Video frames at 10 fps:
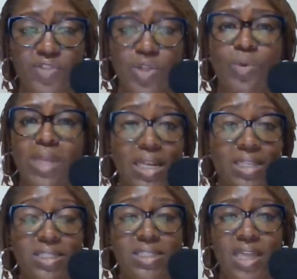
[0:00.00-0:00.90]
So,
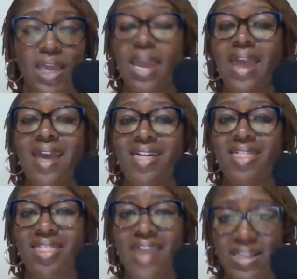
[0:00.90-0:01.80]
needless to say,
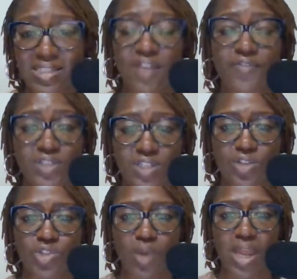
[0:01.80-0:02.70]
that stuff is in
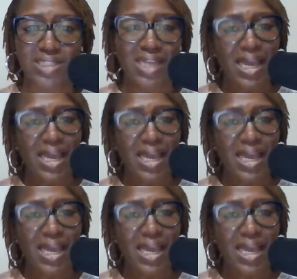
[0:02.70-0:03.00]
the trash.